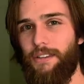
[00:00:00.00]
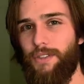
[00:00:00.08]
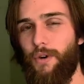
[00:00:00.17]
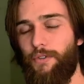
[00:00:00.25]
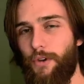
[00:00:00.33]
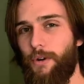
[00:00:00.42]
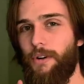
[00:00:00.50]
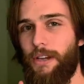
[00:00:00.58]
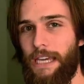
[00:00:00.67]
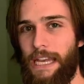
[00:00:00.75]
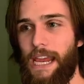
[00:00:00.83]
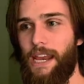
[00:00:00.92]
So if you're
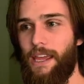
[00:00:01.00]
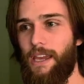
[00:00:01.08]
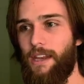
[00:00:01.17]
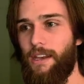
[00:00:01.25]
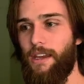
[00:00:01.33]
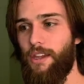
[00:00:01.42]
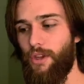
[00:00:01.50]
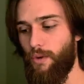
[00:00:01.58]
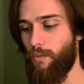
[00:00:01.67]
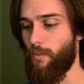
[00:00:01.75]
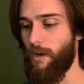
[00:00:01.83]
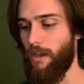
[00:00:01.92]
Canadian and
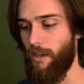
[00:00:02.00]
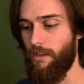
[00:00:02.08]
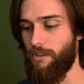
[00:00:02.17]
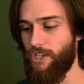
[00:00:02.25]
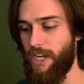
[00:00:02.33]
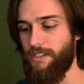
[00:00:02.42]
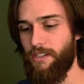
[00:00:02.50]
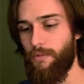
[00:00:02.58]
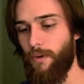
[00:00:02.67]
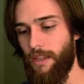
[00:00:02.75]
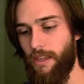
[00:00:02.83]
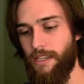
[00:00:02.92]
you want a chance to
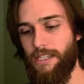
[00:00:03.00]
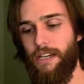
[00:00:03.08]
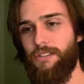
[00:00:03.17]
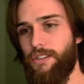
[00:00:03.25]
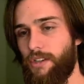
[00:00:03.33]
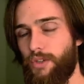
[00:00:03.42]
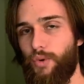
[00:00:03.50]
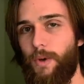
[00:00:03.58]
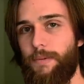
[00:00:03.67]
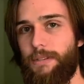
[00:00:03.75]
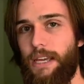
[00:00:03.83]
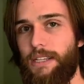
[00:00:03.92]
win this, enter the
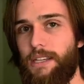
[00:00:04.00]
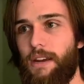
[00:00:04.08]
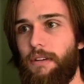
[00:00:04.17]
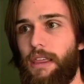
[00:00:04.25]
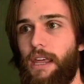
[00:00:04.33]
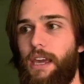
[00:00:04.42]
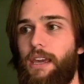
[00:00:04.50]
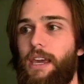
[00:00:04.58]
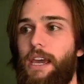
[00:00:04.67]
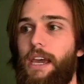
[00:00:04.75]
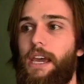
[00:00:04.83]
sweepstakes and everything,